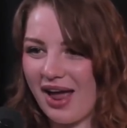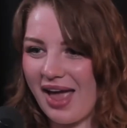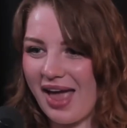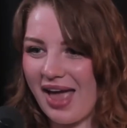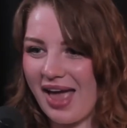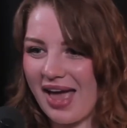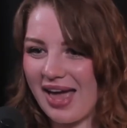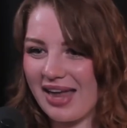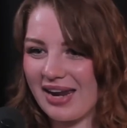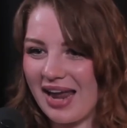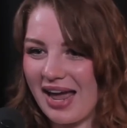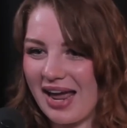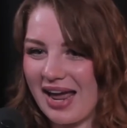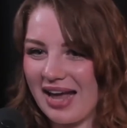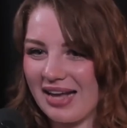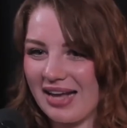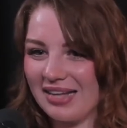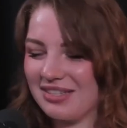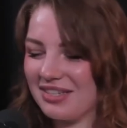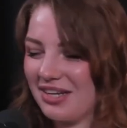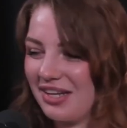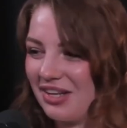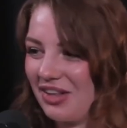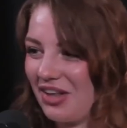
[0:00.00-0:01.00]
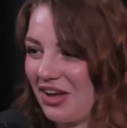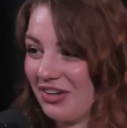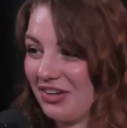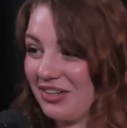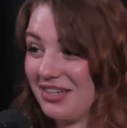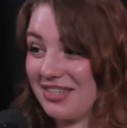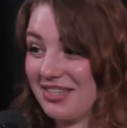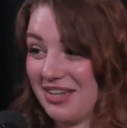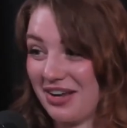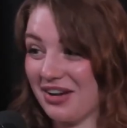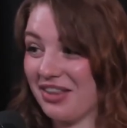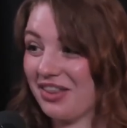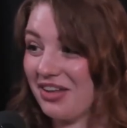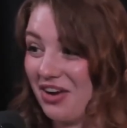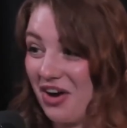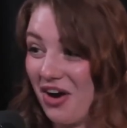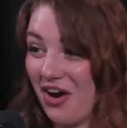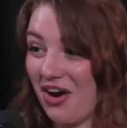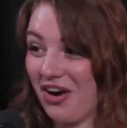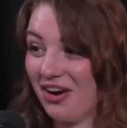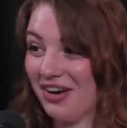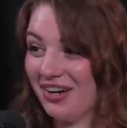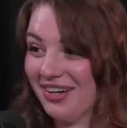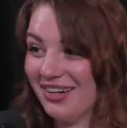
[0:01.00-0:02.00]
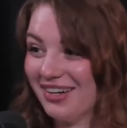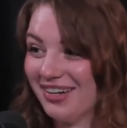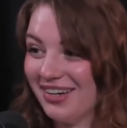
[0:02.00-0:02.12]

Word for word: and I accidentally locked us out of the car.